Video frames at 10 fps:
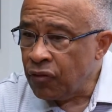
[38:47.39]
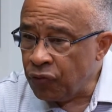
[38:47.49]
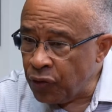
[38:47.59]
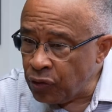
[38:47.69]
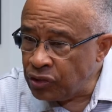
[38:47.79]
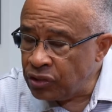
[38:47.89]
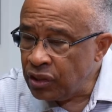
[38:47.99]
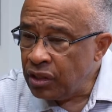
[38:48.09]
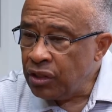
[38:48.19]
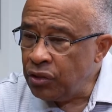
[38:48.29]
First,
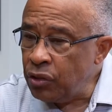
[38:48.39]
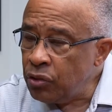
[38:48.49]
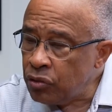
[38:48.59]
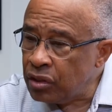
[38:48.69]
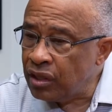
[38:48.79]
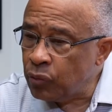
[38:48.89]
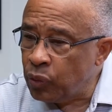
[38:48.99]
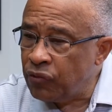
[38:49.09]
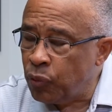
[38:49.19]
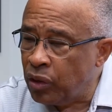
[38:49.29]
do you think
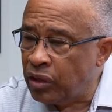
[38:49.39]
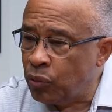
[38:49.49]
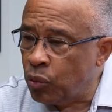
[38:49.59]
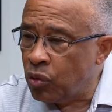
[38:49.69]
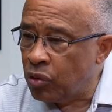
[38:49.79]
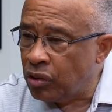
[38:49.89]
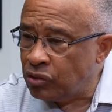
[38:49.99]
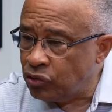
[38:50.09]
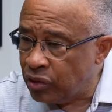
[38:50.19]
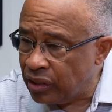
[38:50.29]
we've won the war
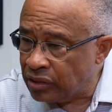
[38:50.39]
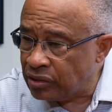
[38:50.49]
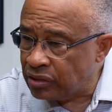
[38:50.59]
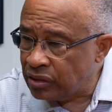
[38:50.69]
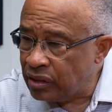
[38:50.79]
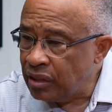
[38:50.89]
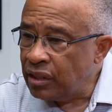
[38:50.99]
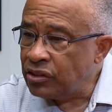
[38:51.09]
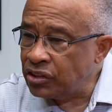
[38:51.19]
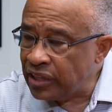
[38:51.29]
on drugs?
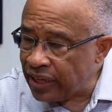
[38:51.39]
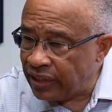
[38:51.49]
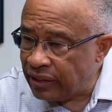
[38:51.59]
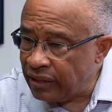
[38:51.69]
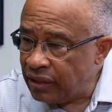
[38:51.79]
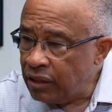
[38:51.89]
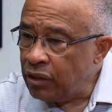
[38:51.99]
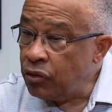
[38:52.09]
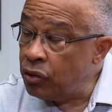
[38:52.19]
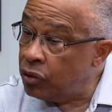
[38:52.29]
Second,
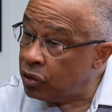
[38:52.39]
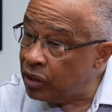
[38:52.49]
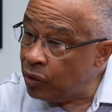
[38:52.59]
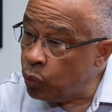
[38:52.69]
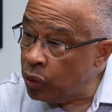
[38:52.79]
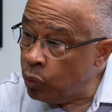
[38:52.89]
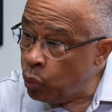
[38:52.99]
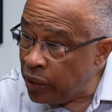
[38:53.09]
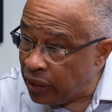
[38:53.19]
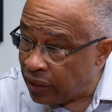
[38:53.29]
do you think we're
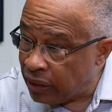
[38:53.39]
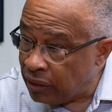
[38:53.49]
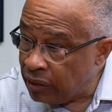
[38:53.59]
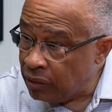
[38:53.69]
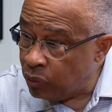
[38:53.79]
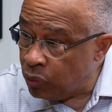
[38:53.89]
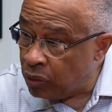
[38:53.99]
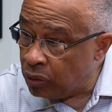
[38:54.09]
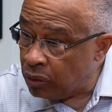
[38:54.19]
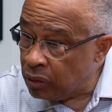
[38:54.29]
winning the
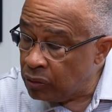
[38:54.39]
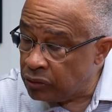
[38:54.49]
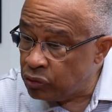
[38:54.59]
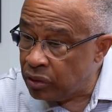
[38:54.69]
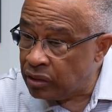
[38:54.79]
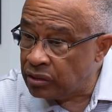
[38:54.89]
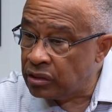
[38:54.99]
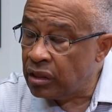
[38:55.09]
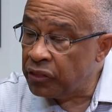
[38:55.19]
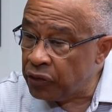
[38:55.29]
war on
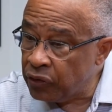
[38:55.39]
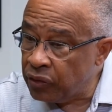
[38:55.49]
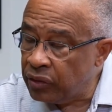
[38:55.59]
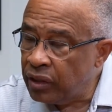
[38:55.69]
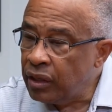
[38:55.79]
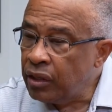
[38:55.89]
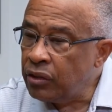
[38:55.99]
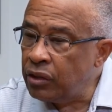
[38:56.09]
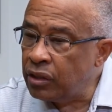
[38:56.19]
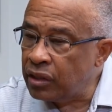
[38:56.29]
drugs? Third,
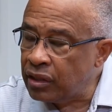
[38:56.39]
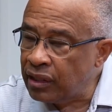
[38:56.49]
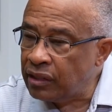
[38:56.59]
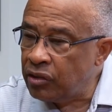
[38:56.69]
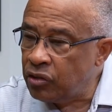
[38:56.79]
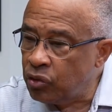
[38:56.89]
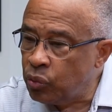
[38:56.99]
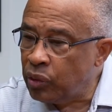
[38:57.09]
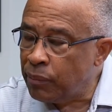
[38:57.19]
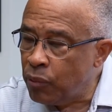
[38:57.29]
do you think that
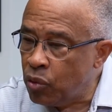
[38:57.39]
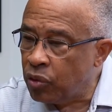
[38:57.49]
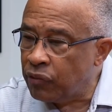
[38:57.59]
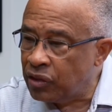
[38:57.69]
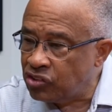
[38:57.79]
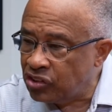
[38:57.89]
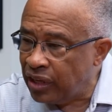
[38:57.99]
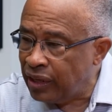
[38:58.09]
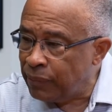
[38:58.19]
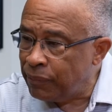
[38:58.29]
doing more of the
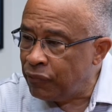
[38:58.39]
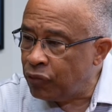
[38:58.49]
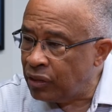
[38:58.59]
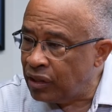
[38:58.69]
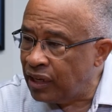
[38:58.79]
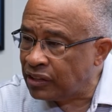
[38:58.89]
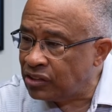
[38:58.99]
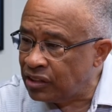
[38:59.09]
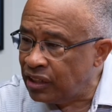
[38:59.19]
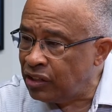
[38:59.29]
same for the
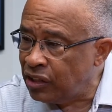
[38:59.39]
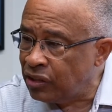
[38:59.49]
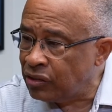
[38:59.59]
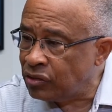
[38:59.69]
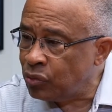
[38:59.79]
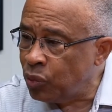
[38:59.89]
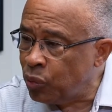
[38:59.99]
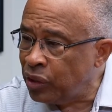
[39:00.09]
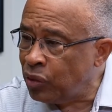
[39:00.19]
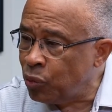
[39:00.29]
next 10 years will
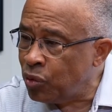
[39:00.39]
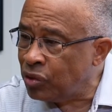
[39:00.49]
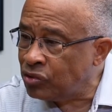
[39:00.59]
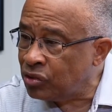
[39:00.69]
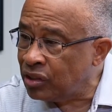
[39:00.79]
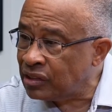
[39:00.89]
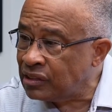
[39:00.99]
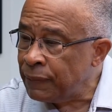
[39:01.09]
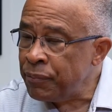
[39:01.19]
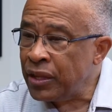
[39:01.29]
win the war on
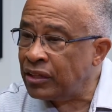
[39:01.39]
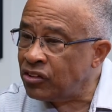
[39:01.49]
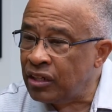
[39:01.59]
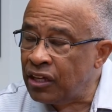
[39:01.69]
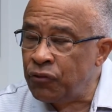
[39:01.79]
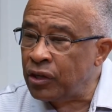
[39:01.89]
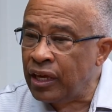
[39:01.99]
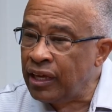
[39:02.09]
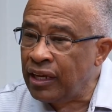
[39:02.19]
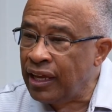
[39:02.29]
drugs? I said, if you
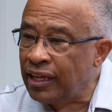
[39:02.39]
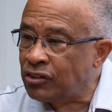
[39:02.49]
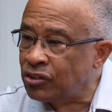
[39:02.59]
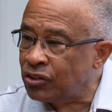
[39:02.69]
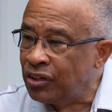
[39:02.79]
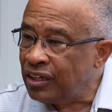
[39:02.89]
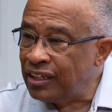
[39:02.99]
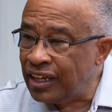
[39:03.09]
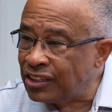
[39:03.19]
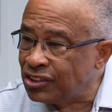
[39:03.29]
can't answer
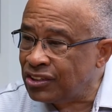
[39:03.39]
yes